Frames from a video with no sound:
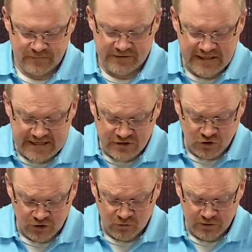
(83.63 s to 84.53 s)
Then he
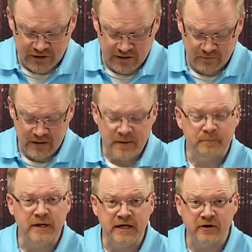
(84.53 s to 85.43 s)
took with him
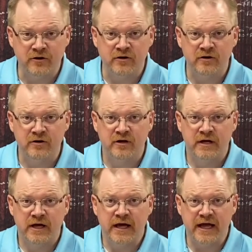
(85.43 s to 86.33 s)
Peter
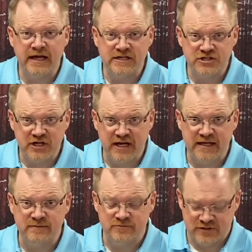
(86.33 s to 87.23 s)
and
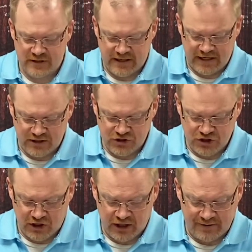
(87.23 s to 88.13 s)
James and
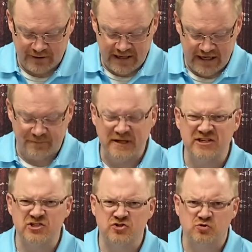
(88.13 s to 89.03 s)
John and began to be
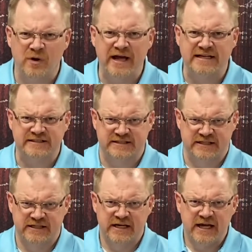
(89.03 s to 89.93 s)
distressed
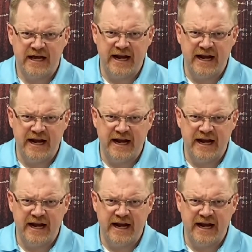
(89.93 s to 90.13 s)
and